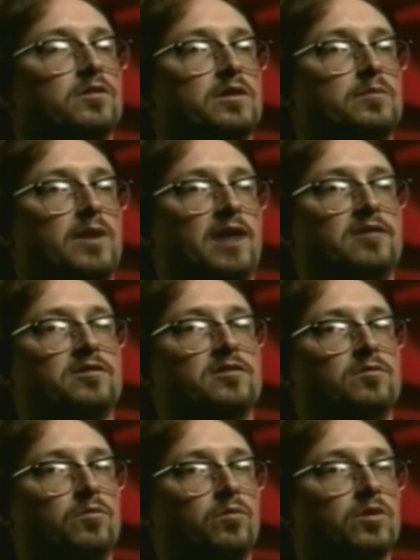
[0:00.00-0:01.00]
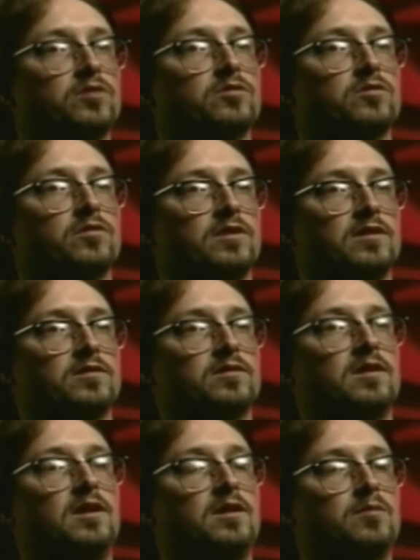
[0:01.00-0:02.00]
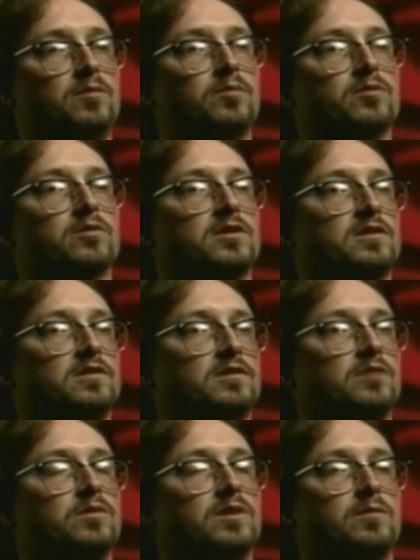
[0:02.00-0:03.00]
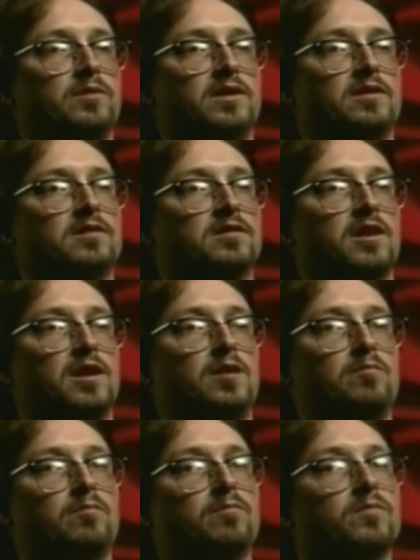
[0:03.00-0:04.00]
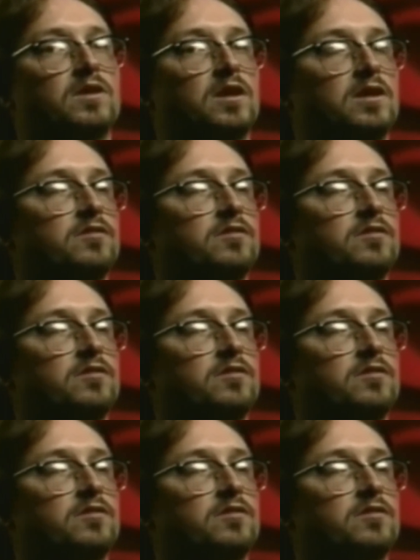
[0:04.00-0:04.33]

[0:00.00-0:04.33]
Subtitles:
imagine what sort of things people are going to see when they play this game that none of